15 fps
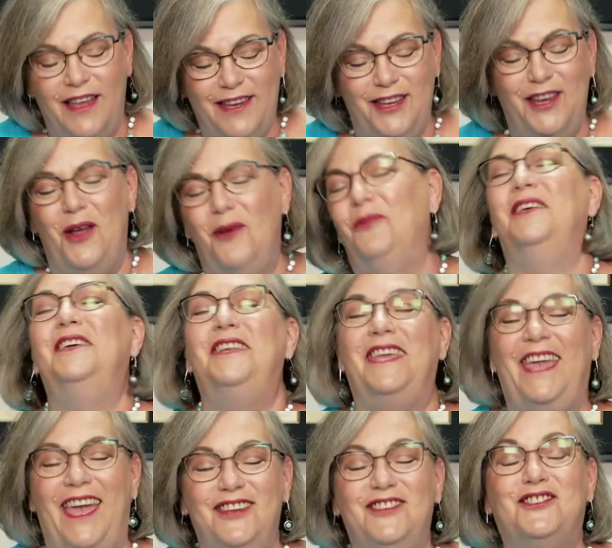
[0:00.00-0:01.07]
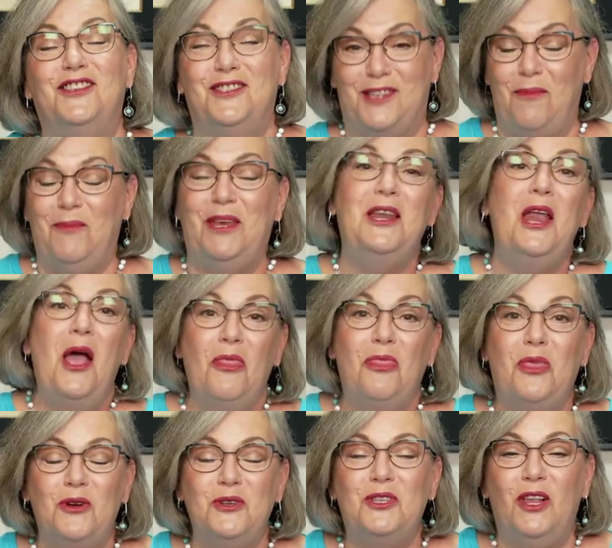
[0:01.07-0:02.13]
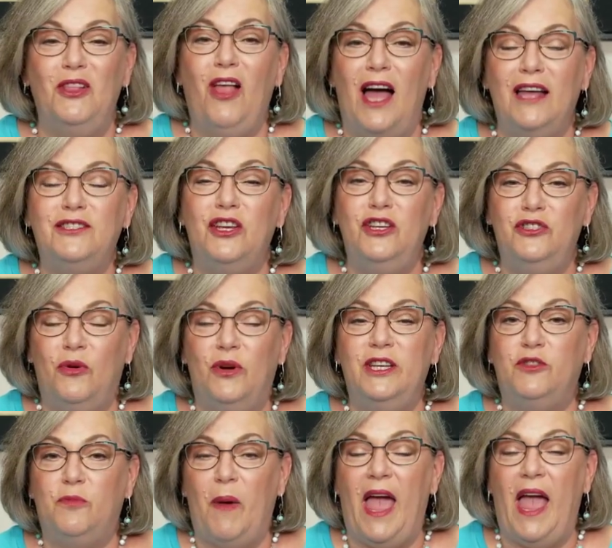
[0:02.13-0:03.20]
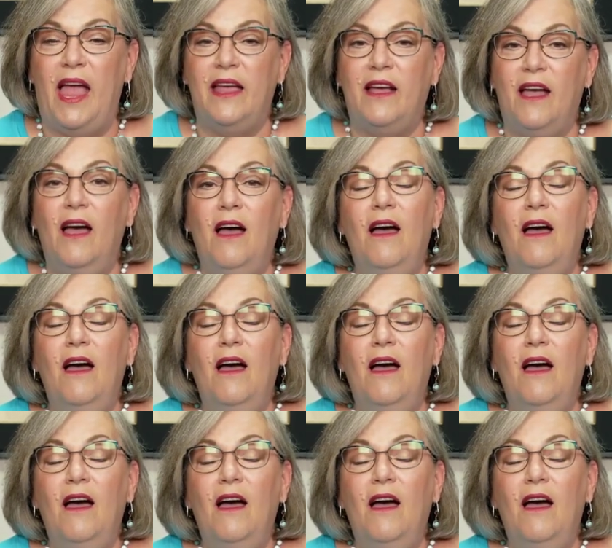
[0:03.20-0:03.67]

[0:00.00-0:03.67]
you know, litigations. I mean, there's a lot to Deutsche Bank.